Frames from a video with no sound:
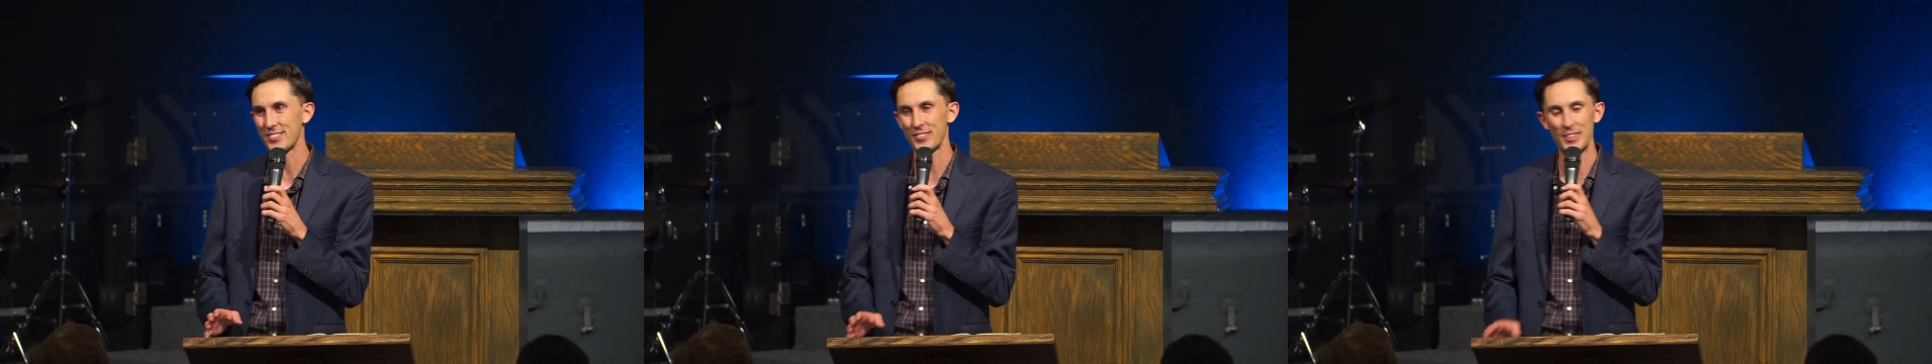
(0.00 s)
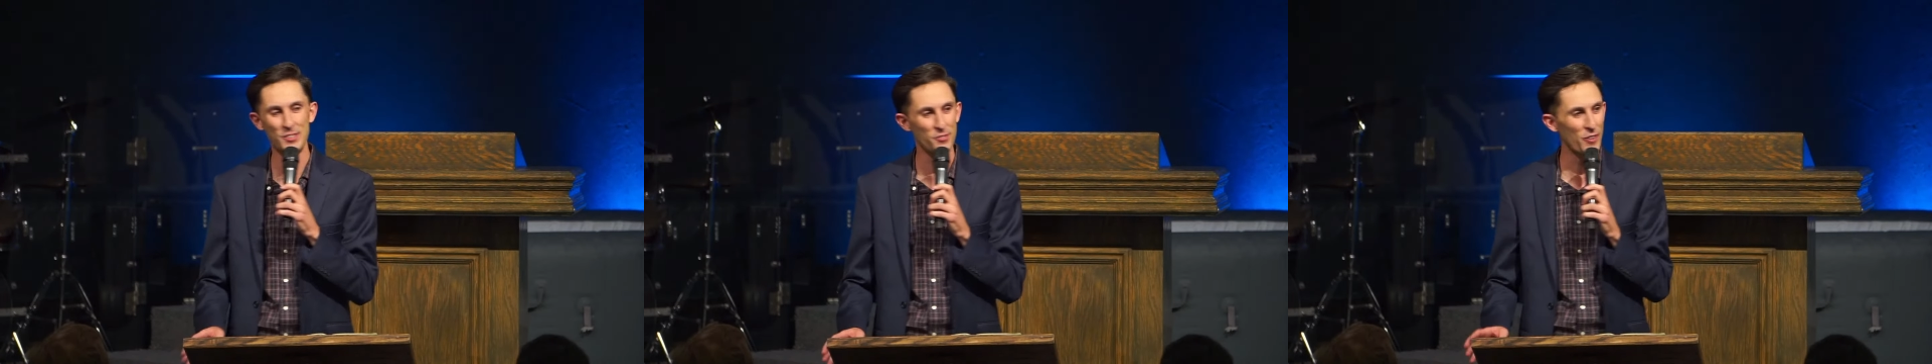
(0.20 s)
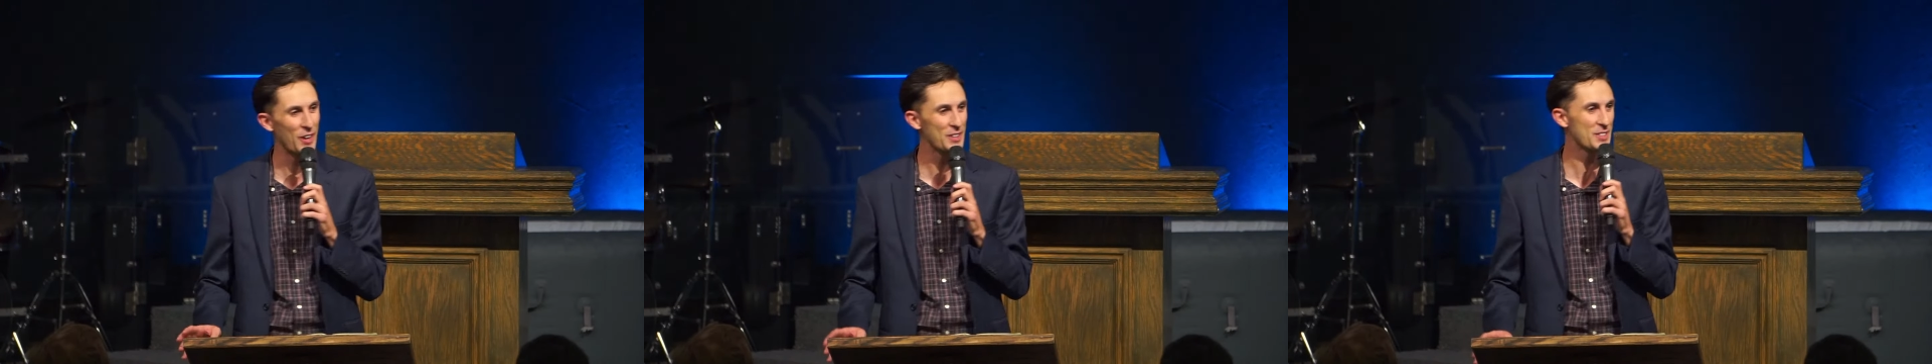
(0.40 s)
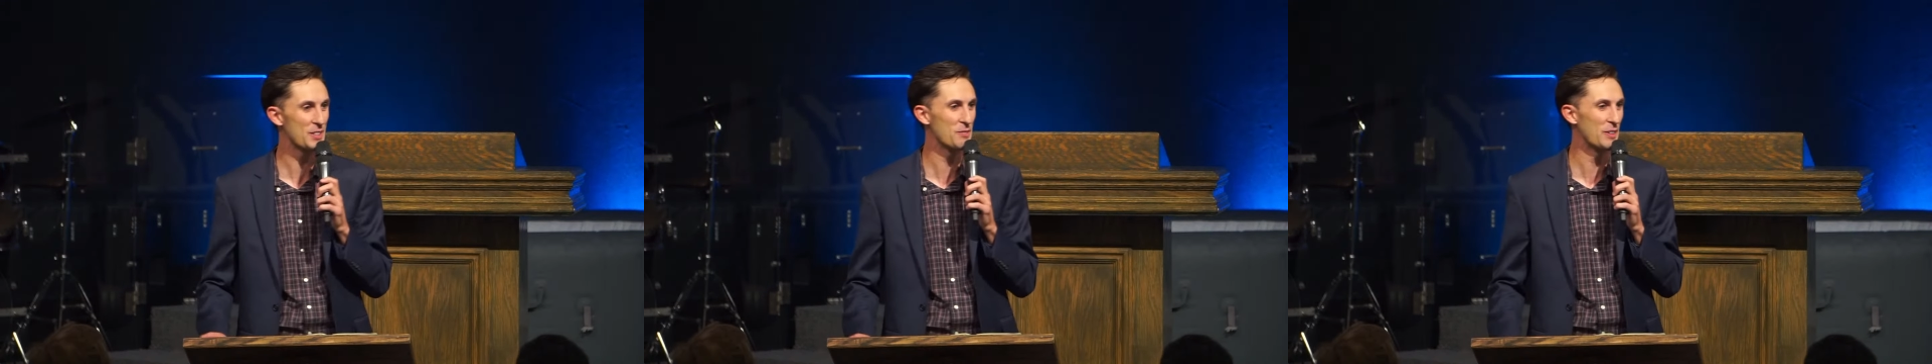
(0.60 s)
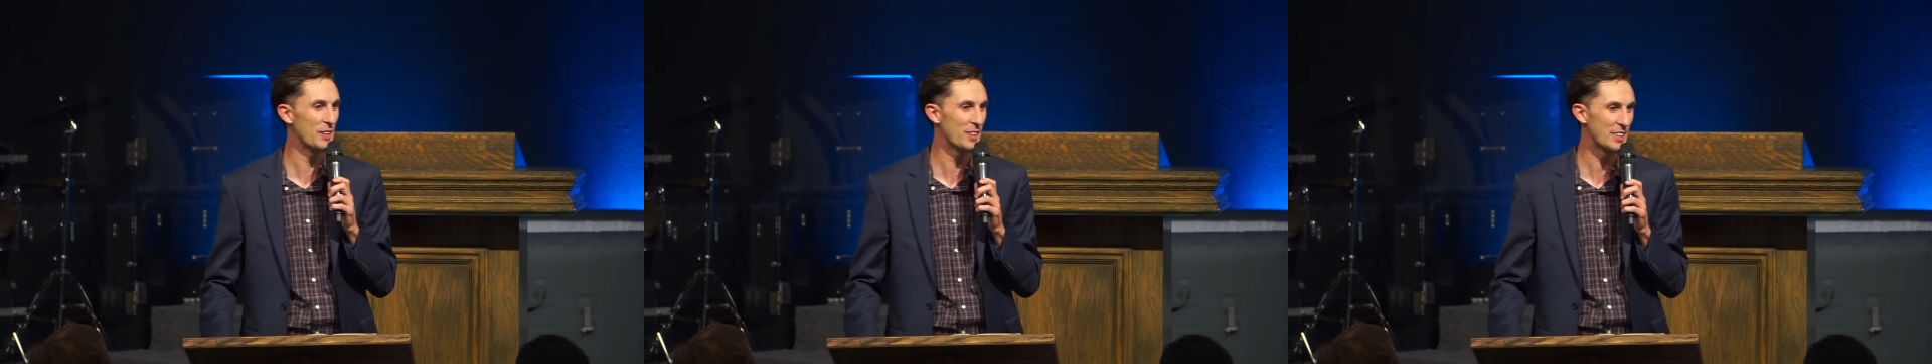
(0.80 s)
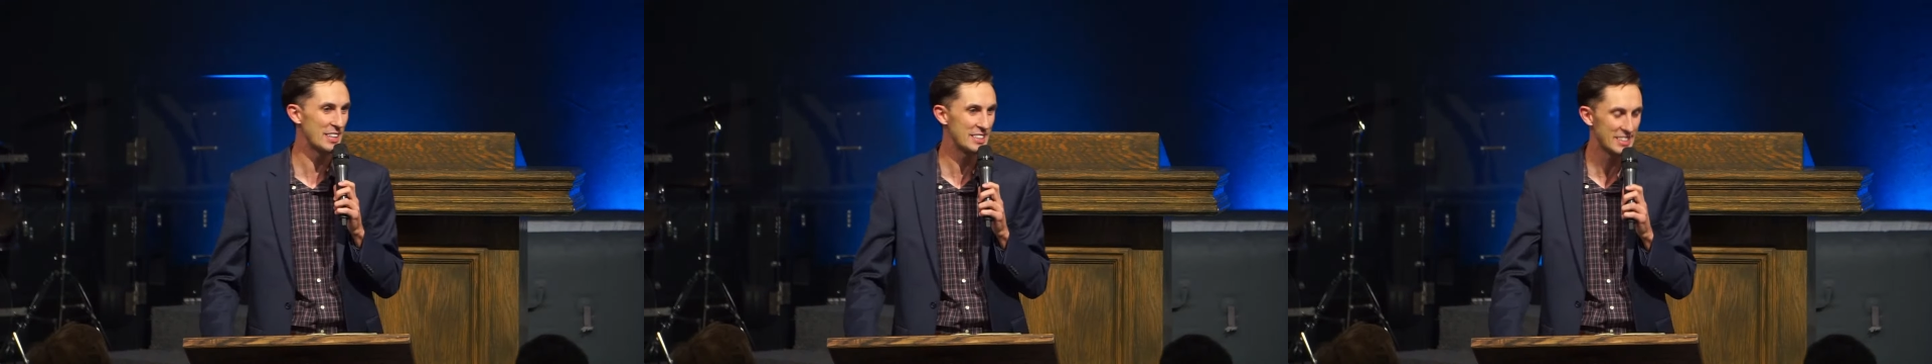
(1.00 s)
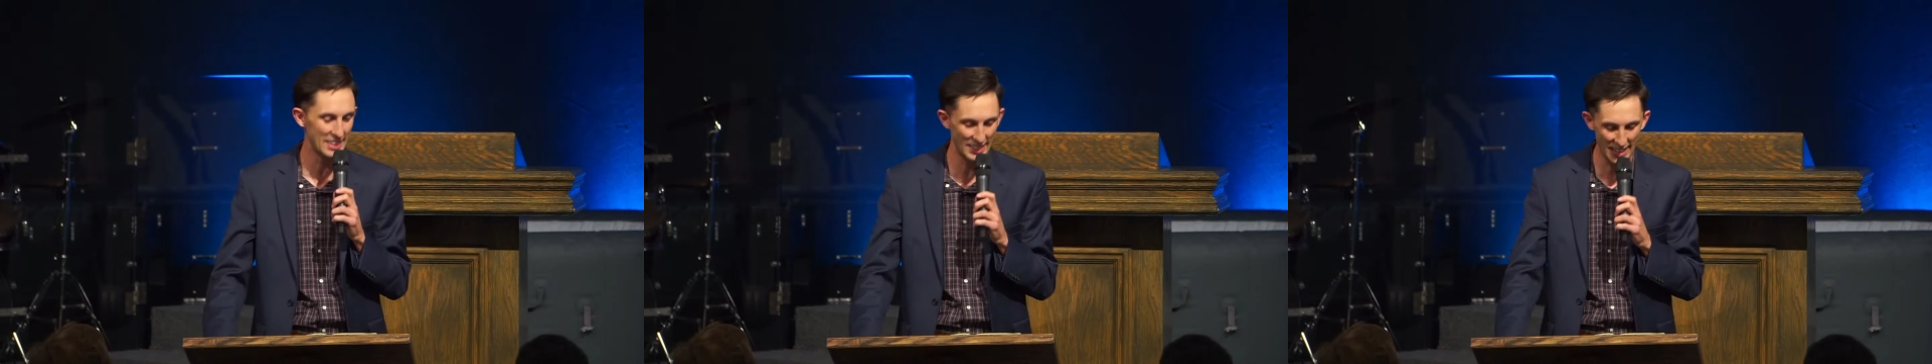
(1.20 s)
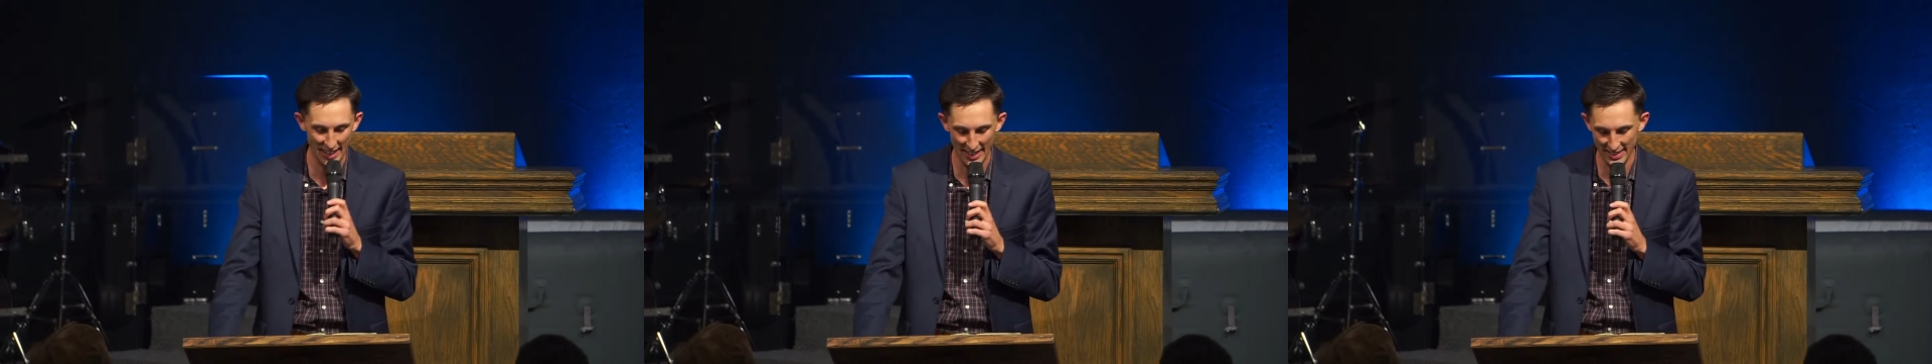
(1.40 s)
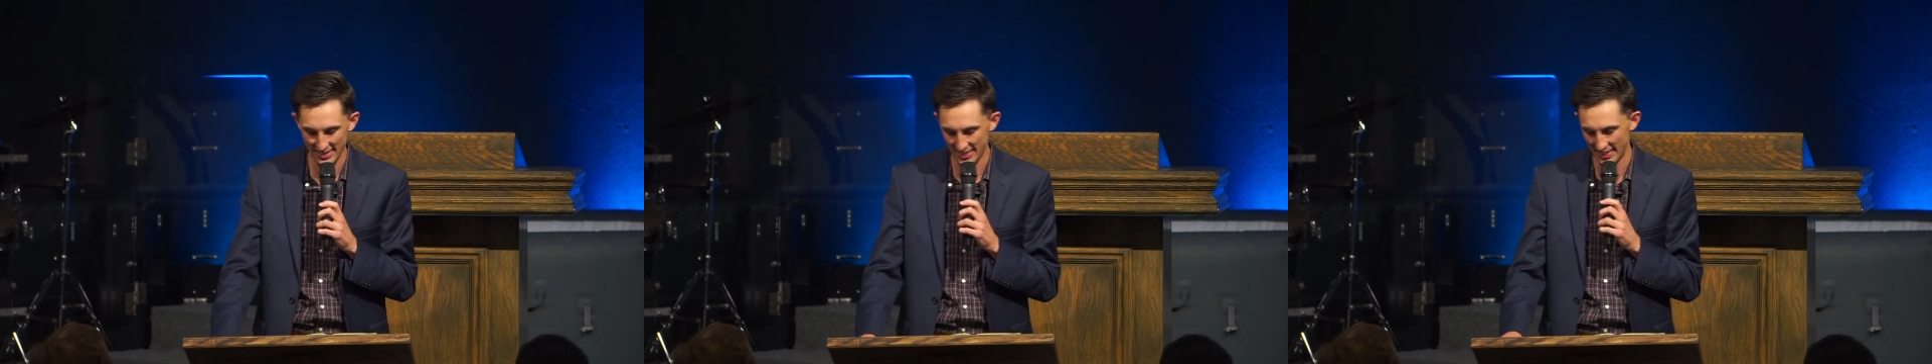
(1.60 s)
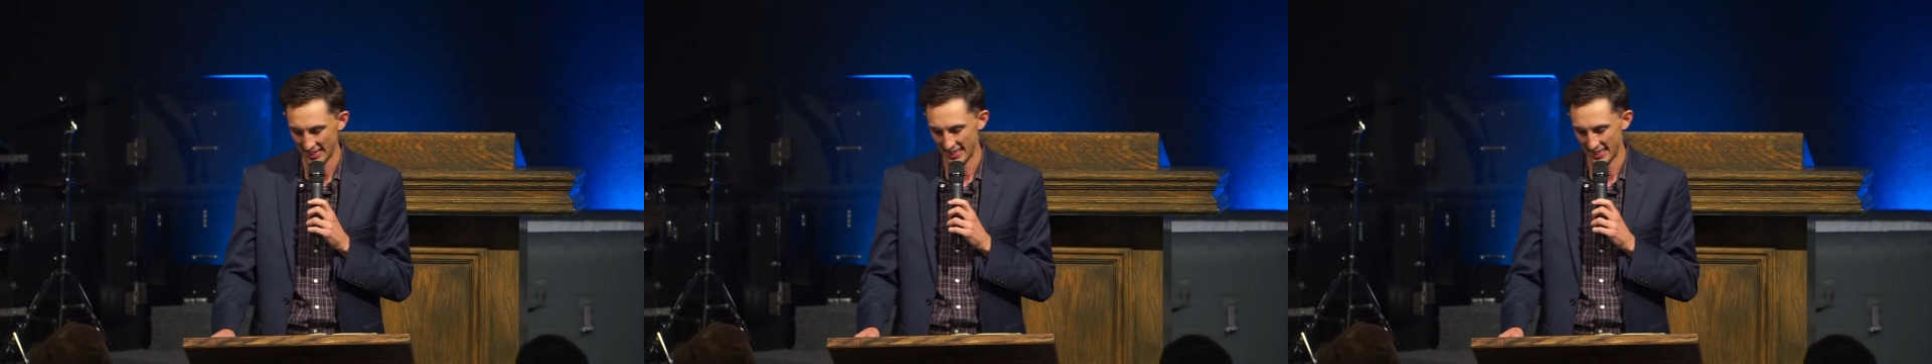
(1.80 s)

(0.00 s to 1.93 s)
responsibility tonight,